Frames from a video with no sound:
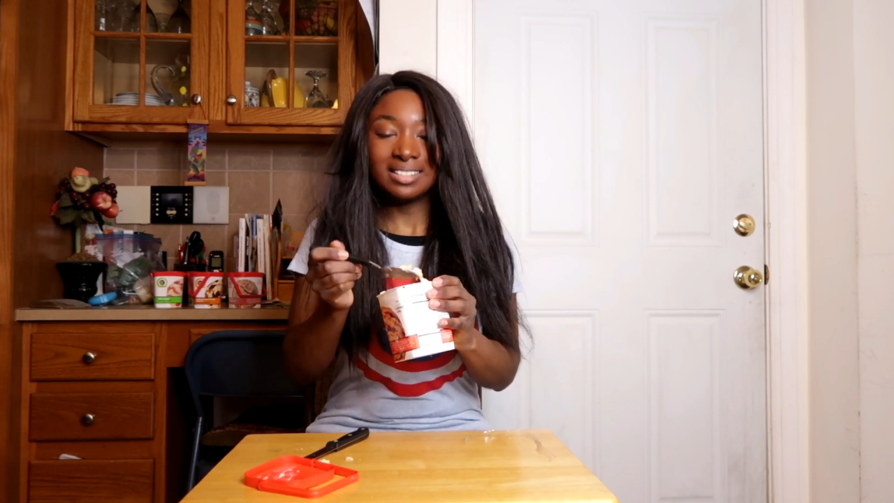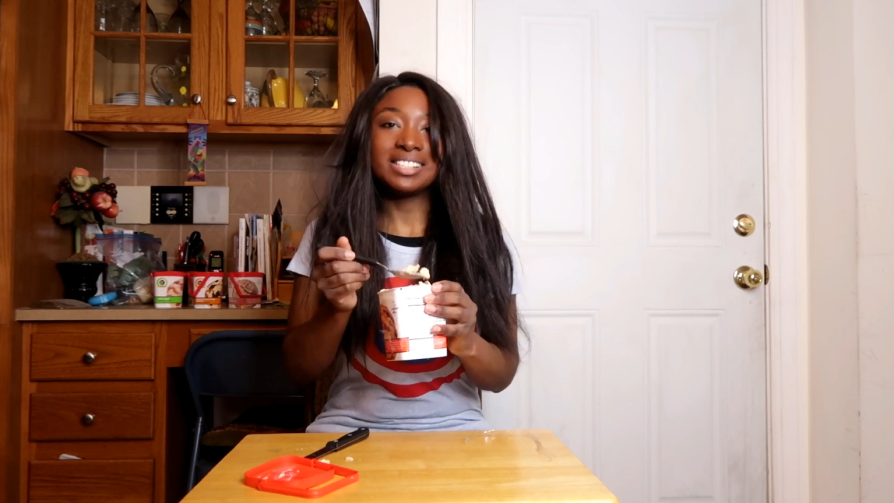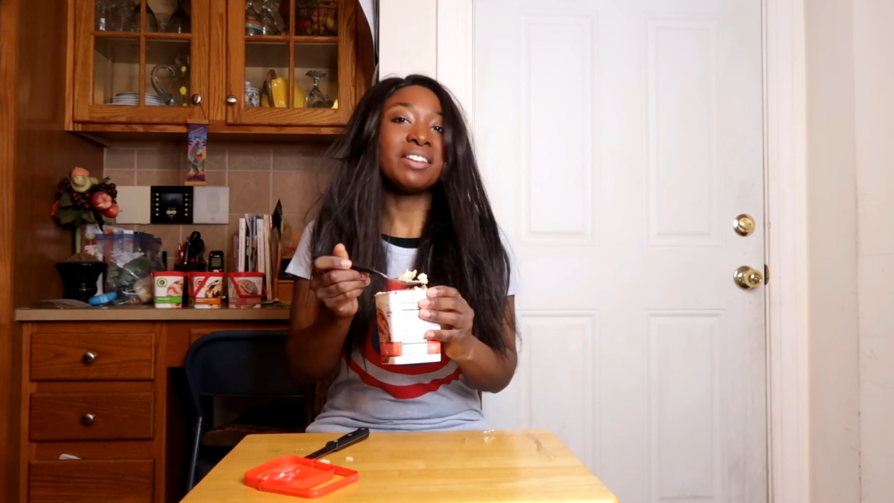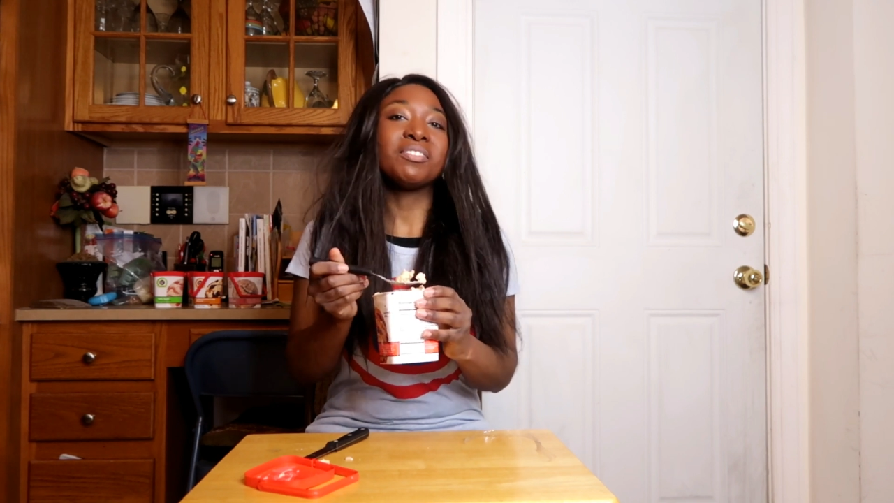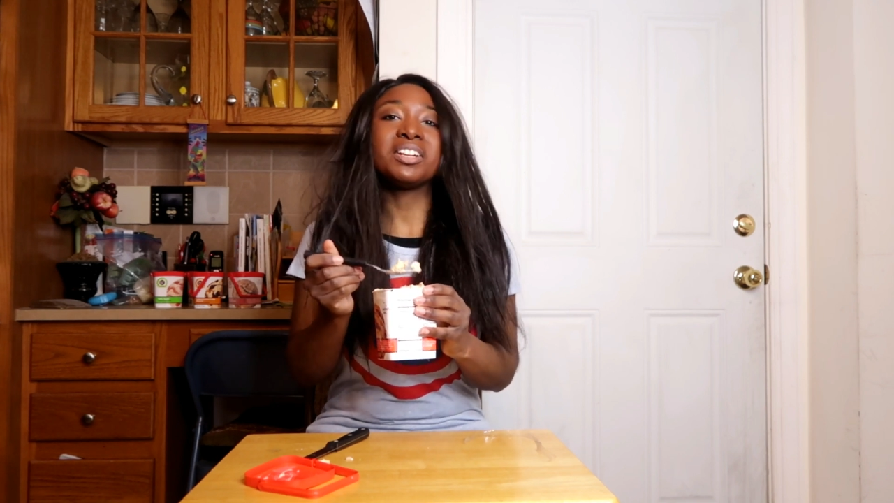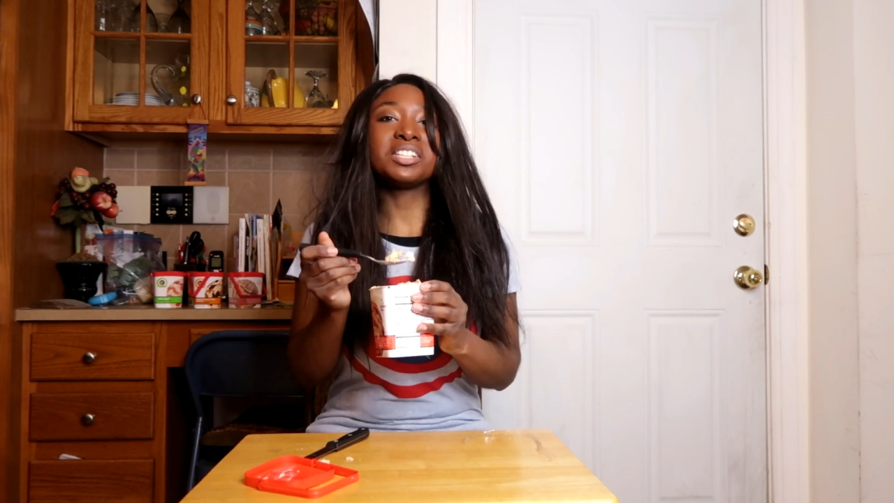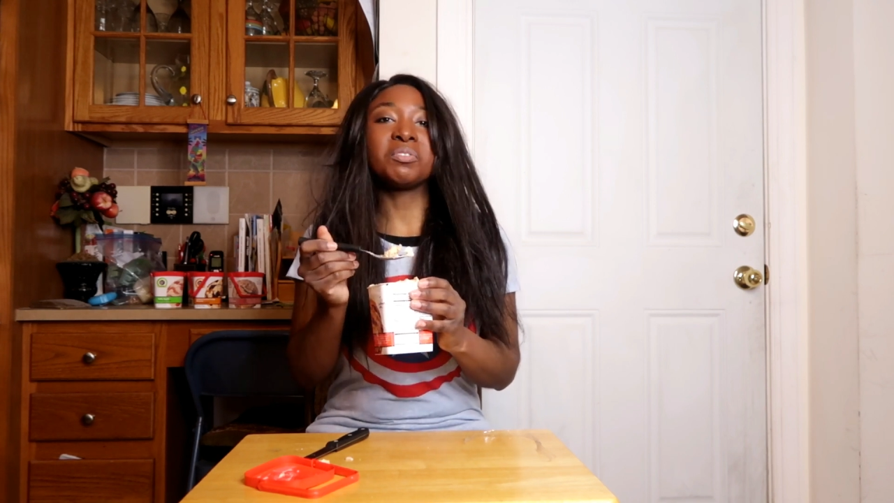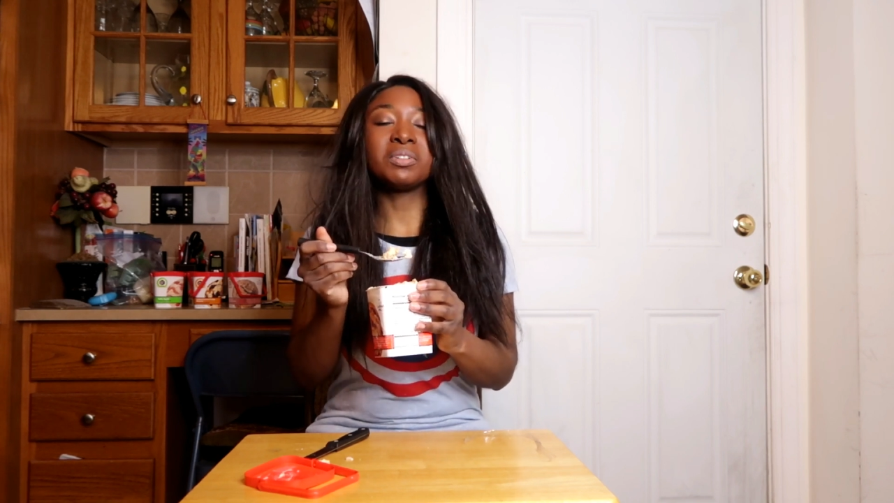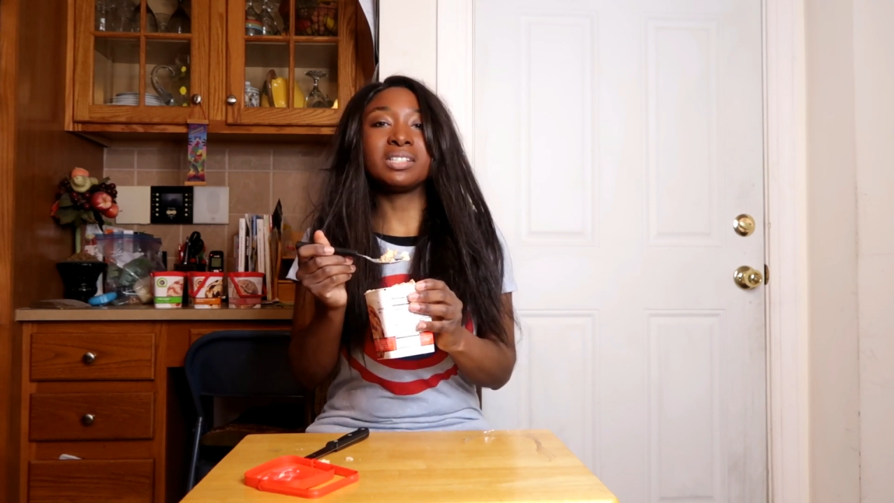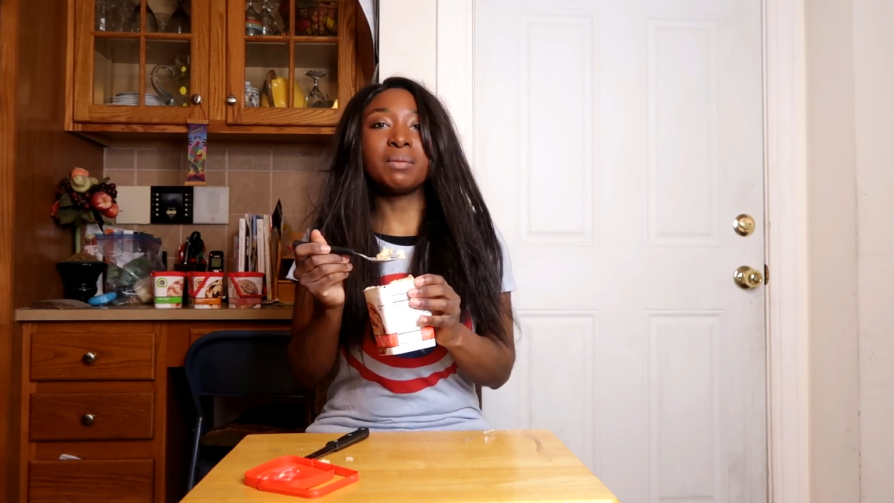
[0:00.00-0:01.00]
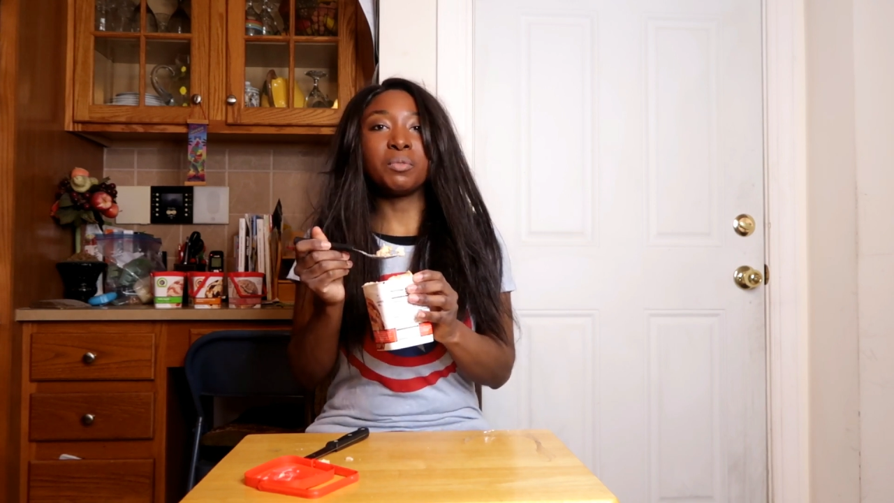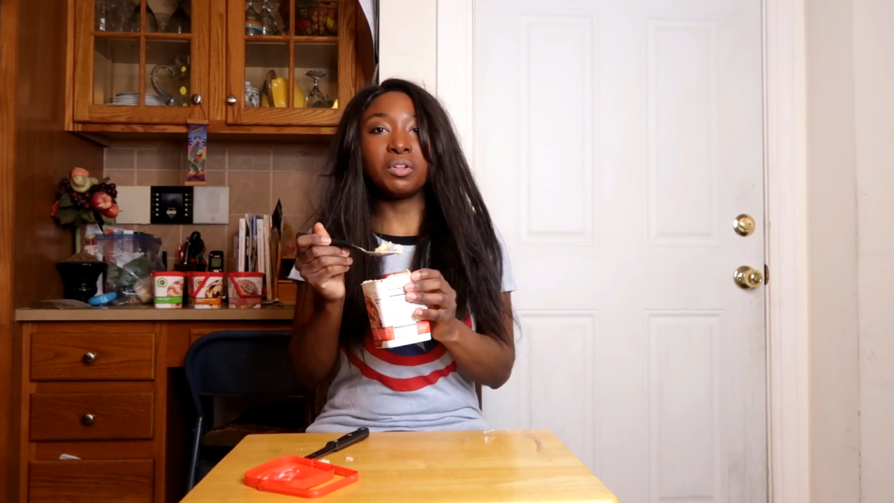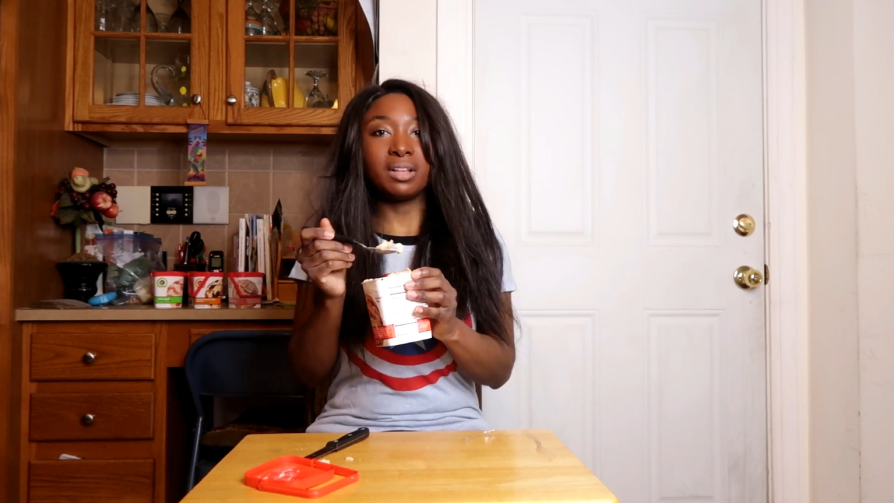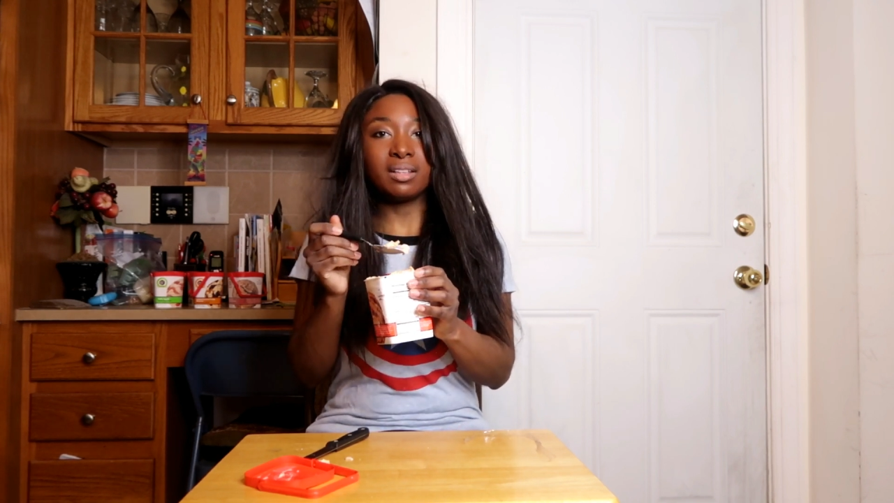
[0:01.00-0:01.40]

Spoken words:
Definitely doesn't resemble